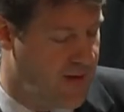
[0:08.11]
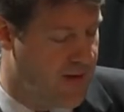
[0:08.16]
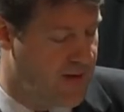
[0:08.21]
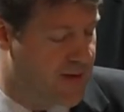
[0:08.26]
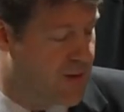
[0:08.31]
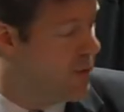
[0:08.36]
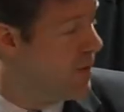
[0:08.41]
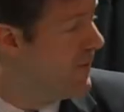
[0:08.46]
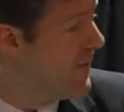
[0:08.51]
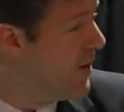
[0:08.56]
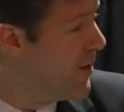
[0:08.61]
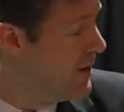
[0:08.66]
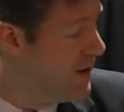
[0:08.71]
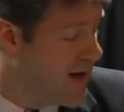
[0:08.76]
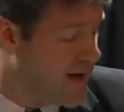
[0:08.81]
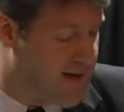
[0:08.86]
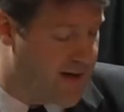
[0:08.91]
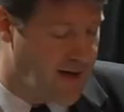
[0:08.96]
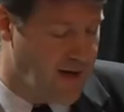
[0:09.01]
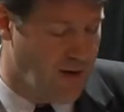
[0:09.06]
So we're very
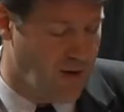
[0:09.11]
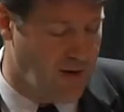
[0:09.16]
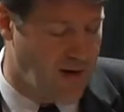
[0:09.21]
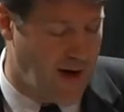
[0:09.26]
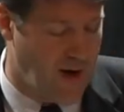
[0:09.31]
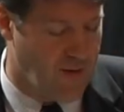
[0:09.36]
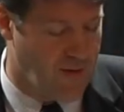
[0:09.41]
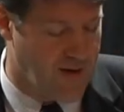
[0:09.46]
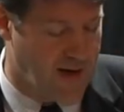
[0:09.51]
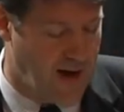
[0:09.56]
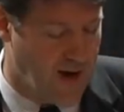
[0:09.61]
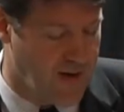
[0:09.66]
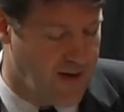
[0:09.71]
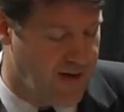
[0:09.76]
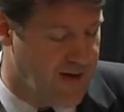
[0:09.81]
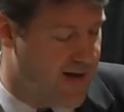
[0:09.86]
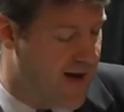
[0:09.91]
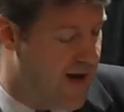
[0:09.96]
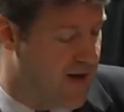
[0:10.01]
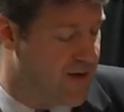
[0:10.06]
lucky here in Howard County
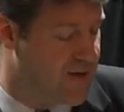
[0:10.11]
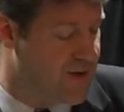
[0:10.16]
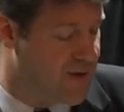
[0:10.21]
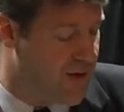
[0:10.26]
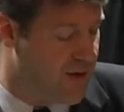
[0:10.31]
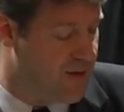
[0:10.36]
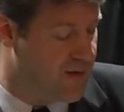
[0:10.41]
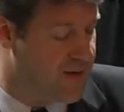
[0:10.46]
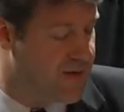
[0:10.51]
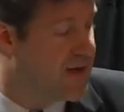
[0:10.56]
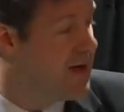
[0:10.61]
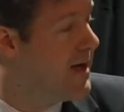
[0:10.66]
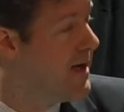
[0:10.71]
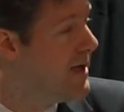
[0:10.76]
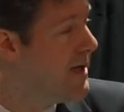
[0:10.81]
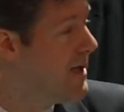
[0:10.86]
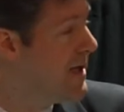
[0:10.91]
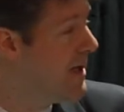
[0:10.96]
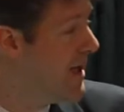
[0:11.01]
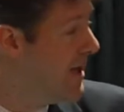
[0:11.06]
that Allan chose
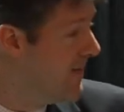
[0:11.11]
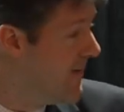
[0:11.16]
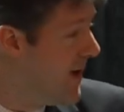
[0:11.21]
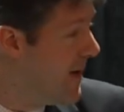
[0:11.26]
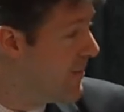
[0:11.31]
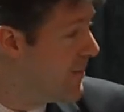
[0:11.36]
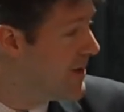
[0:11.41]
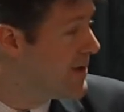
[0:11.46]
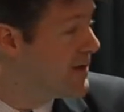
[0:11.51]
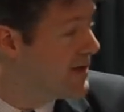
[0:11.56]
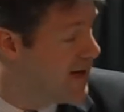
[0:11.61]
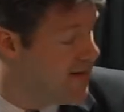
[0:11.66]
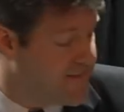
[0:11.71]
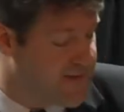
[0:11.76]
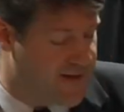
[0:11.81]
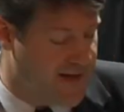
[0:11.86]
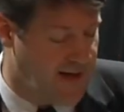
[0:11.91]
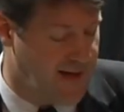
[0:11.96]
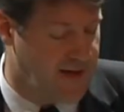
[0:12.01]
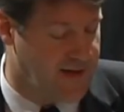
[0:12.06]
to give up a safe
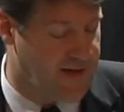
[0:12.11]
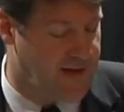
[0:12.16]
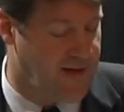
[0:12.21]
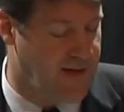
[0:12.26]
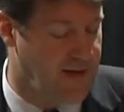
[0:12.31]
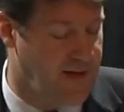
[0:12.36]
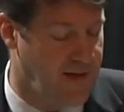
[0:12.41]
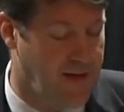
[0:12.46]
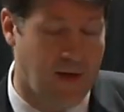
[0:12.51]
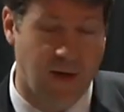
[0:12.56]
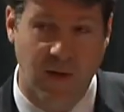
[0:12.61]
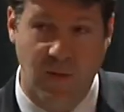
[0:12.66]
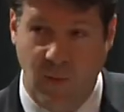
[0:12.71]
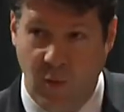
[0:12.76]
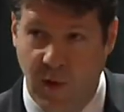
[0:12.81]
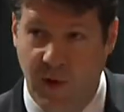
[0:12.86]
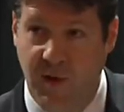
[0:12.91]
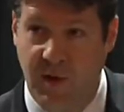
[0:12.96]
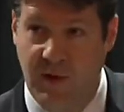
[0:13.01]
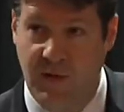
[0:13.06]
Senate seat
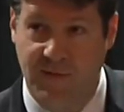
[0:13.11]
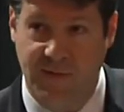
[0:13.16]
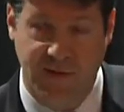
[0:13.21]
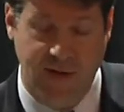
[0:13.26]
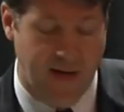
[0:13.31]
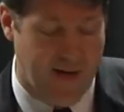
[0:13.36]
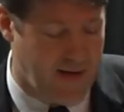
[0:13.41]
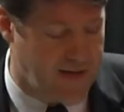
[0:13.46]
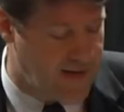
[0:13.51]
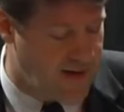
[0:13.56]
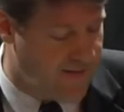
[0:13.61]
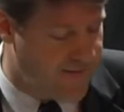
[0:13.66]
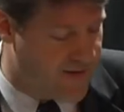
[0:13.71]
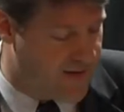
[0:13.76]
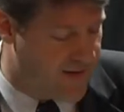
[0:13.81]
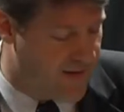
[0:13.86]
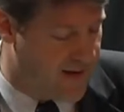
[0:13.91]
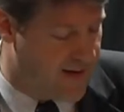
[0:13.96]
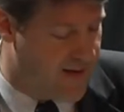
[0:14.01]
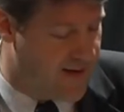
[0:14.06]
where he could have stayed
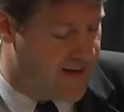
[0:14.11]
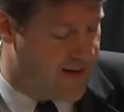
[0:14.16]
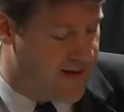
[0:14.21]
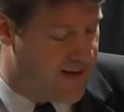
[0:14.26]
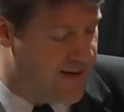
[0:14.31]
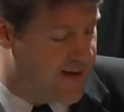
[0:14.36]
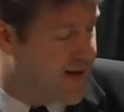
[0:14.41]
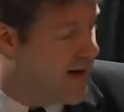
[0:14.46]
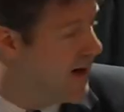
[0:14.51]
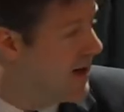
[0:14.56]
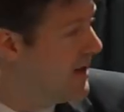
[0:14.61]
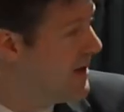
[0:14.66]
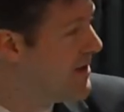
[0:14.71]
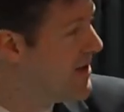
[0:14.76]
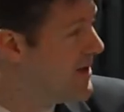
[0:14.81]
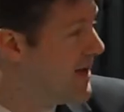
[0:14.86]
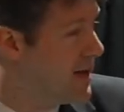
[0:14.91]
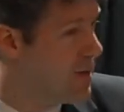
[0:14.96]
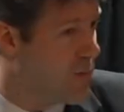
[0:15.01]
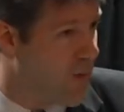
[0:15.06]
indefinitely and
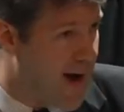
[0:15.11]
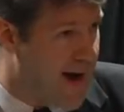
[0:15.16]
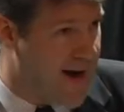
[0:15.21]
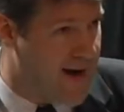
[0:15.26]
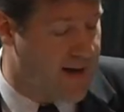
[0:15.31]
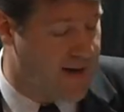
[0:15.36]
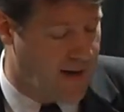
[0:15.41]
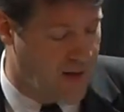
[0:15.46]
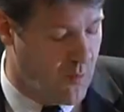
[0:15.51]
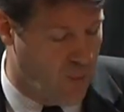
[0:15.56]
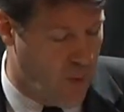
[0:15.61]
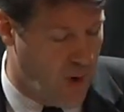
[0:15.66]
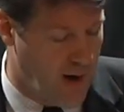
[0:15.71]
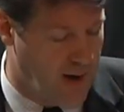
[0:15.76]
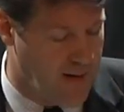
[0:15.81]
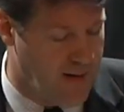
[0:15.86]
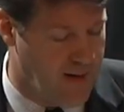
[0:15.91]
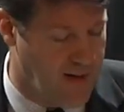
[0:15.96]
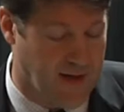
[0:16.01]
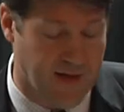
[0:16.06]
instead ran and
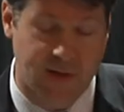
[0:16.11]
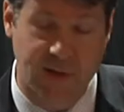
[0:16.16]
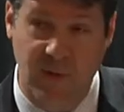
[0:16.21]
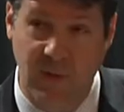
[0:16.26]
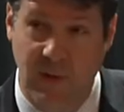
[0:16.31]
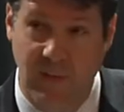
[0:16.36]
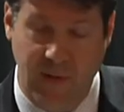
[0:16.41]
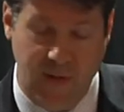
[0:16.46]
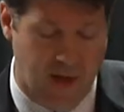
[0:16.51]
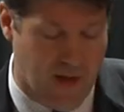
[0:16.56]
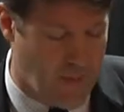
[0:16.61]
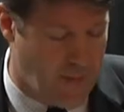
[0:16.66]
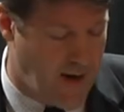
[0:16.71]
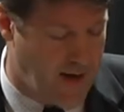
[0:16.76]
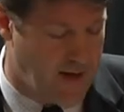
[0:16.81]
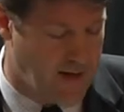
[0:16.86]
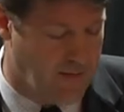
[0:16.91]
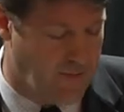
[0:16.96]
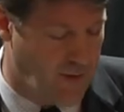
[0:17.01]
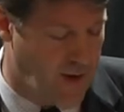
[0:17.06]
won an extremely
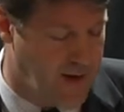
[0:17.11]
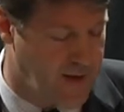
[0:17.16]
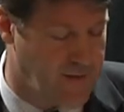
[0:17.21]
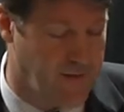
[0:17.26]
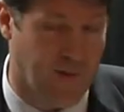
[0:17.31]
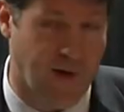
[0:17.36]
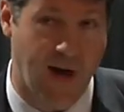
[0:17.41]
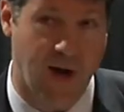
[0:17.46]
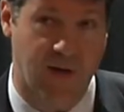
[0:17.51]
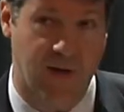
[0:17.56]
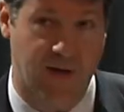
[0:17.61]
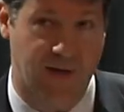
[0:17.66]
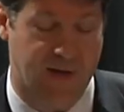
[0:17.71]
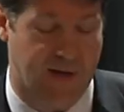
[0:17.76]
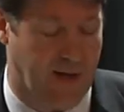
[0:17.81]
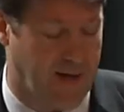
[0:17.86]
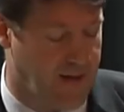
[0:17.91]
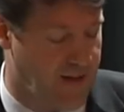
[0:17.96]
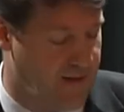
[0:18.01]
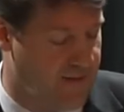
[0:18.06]
competitive race for county
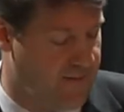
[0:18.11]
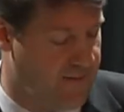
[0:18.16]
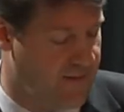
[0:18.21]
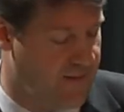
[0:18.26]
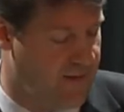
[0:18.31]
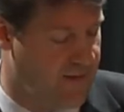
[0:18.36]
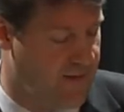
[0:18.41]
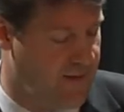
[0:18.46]
executive.